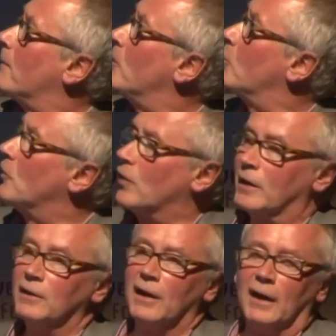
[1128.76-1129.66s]
We
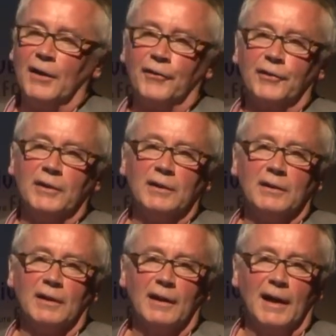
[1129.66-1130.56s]
recognize that
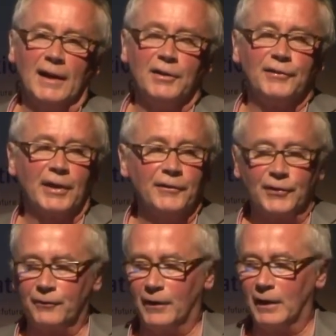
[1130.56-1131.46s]
in an
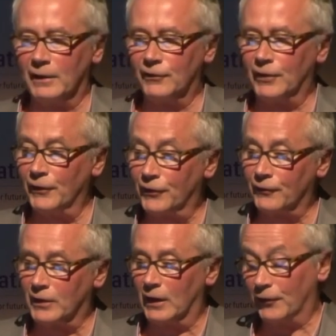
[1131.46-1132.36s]
intensifying
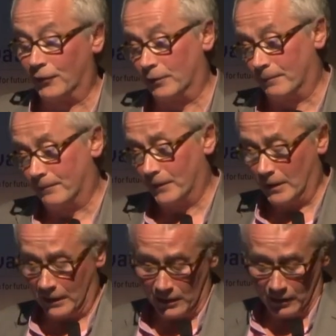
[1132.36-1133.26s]
densification
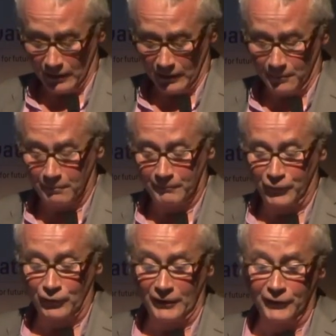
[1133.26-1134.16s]

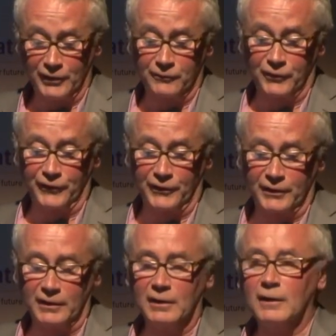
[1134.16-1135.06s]
strategy for a
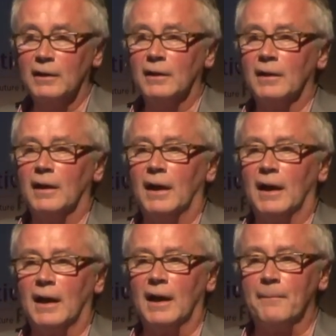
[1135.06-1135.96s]
city,
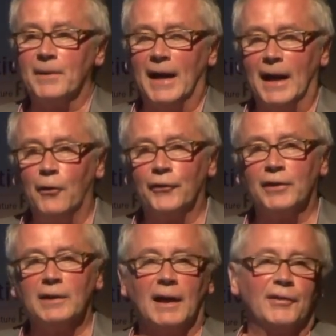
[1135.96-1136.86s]

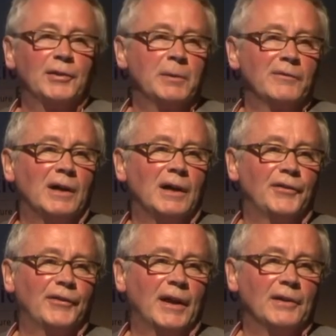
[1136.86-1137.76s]
housing had to be of a high
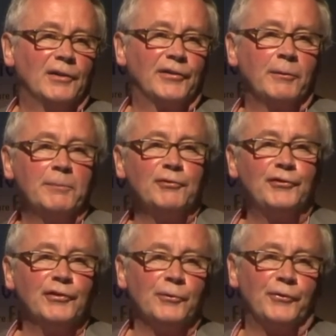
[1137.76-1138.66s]
standard. So we
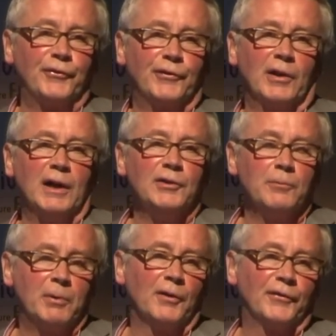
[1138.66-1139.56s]
produced a new
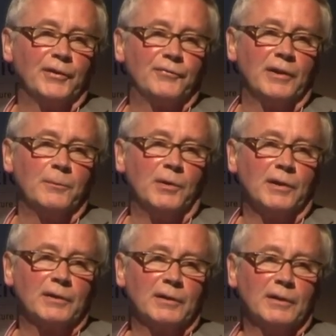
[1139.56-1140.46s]
policy
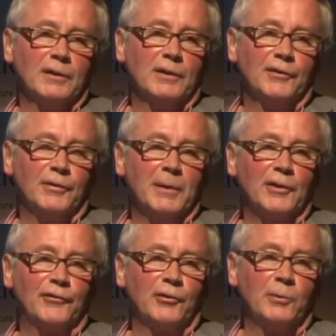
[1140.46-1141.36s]
framework to make
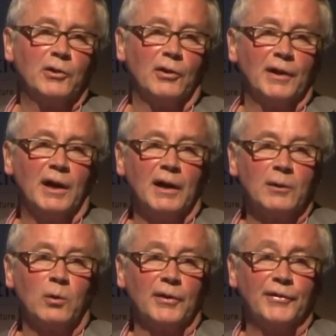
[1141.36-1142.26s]
sure we've got
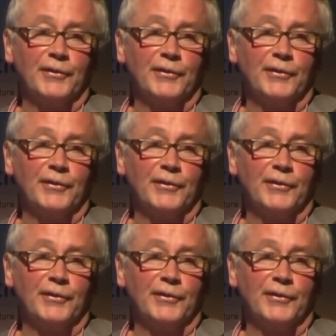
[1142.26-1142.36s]
high-quality